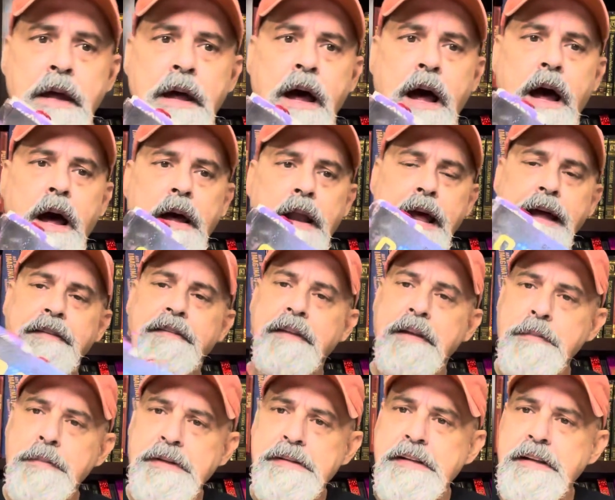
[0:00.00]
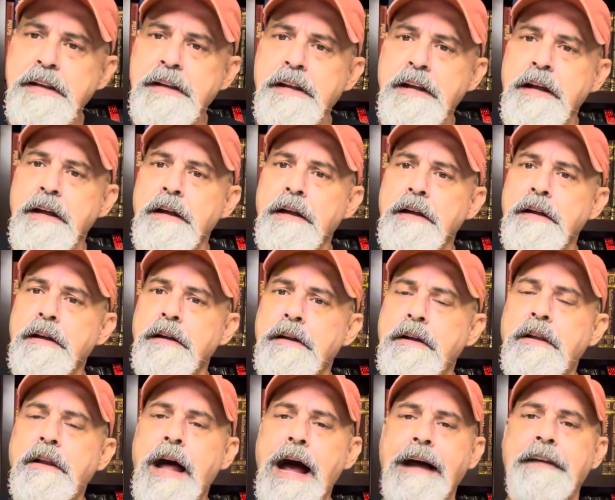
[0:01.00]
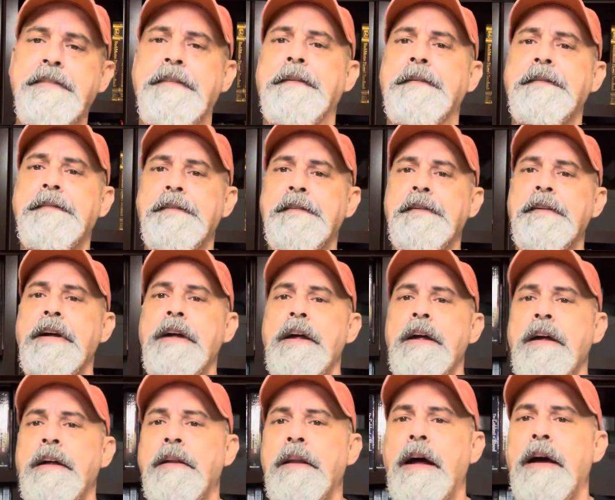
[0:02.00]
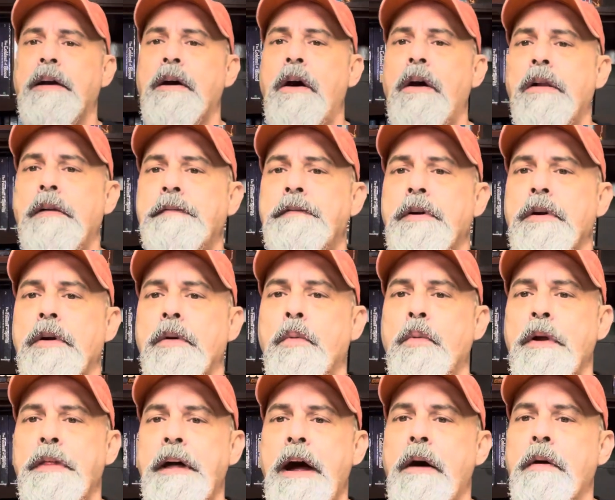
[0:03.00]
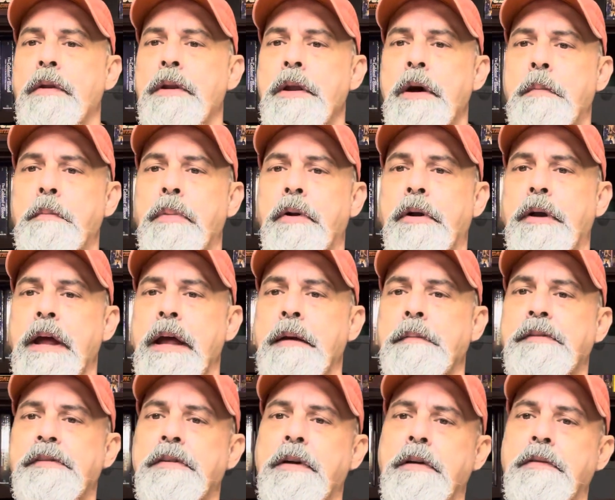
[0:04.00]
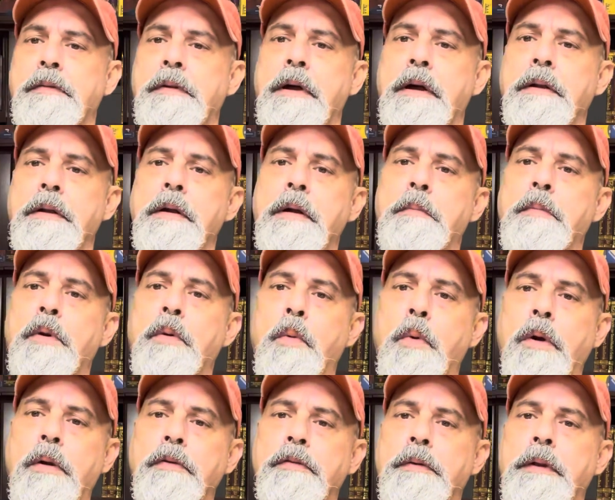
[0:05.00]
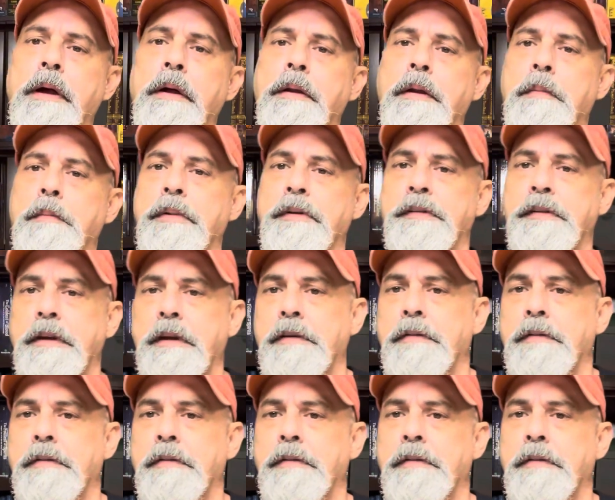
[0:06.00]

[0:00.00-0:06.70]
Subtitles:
It has limited classes, like all of your Without Number games, Stars Without Number, Worlds Without Number, Cities